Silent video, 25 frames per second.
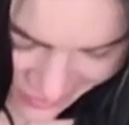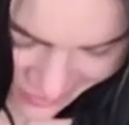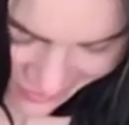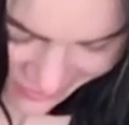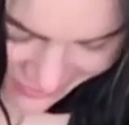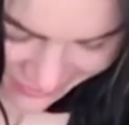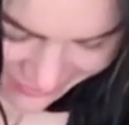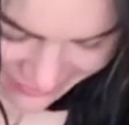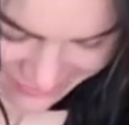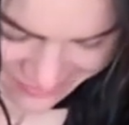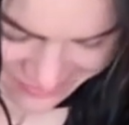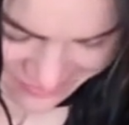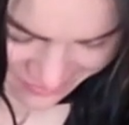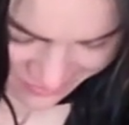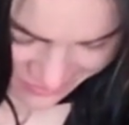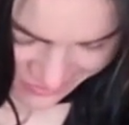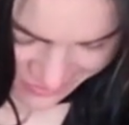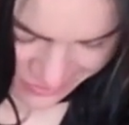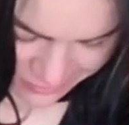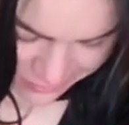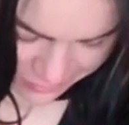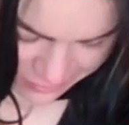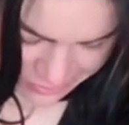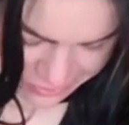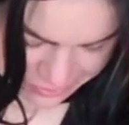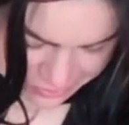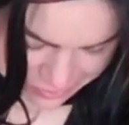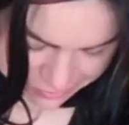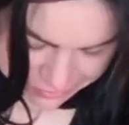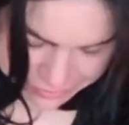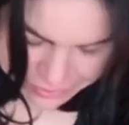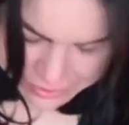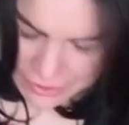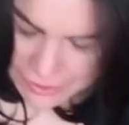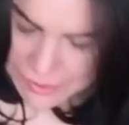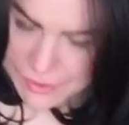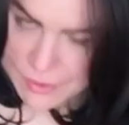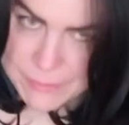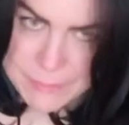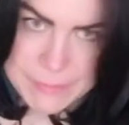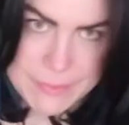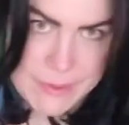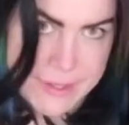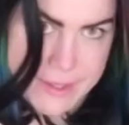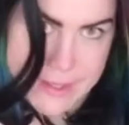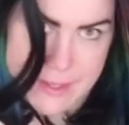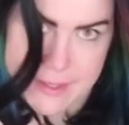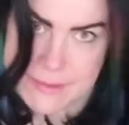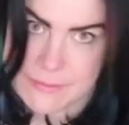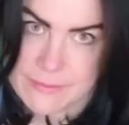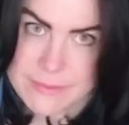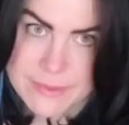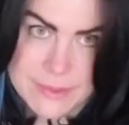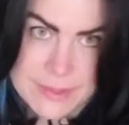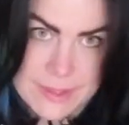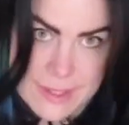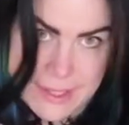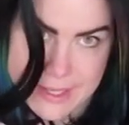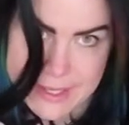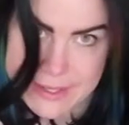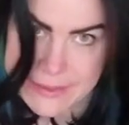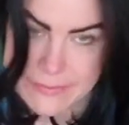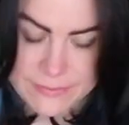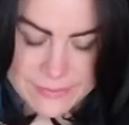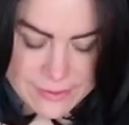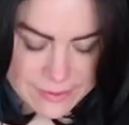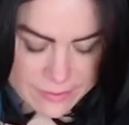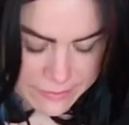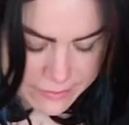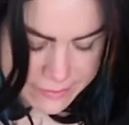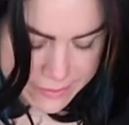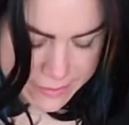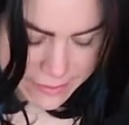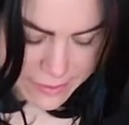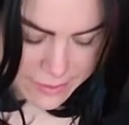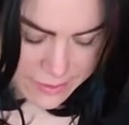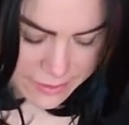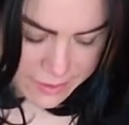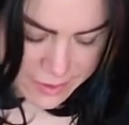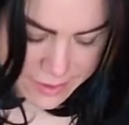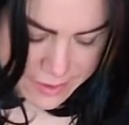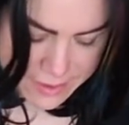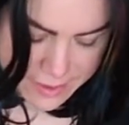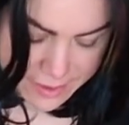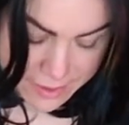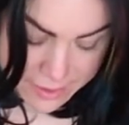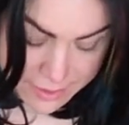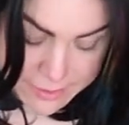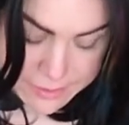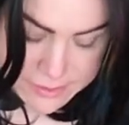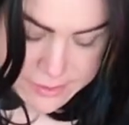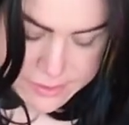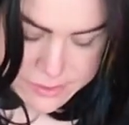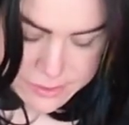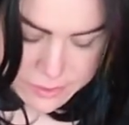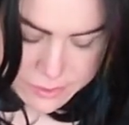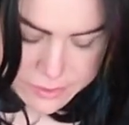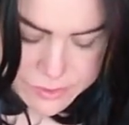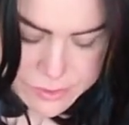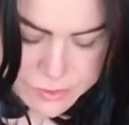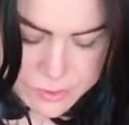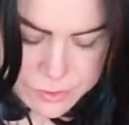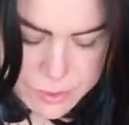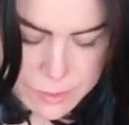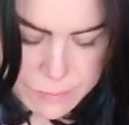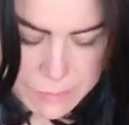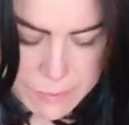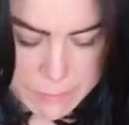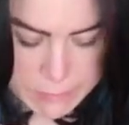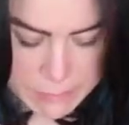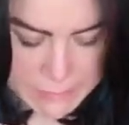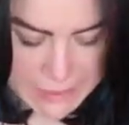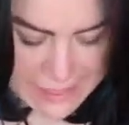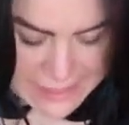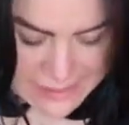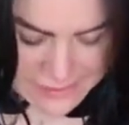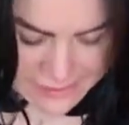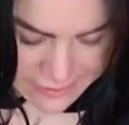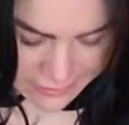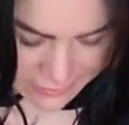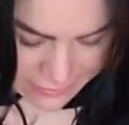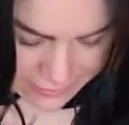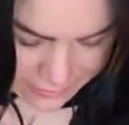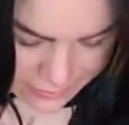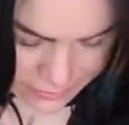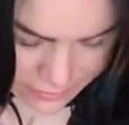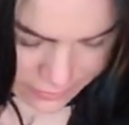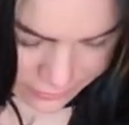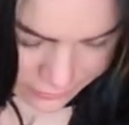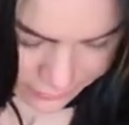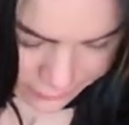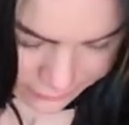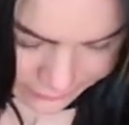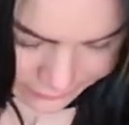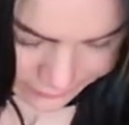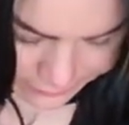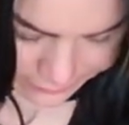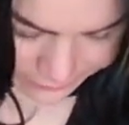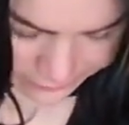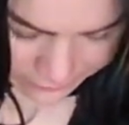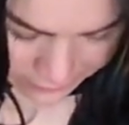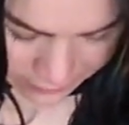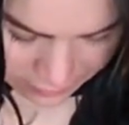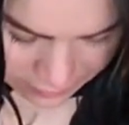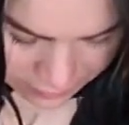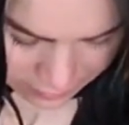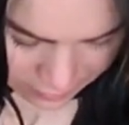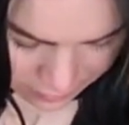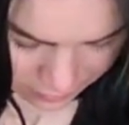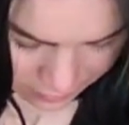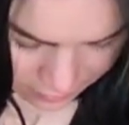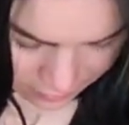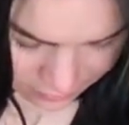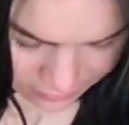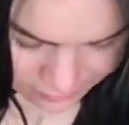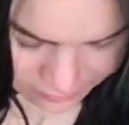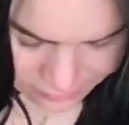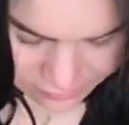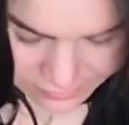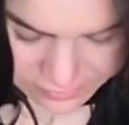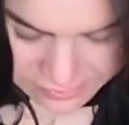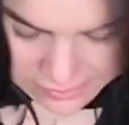highlights on this were so cute, but in real life, they're not. And it does look super plasticky too. So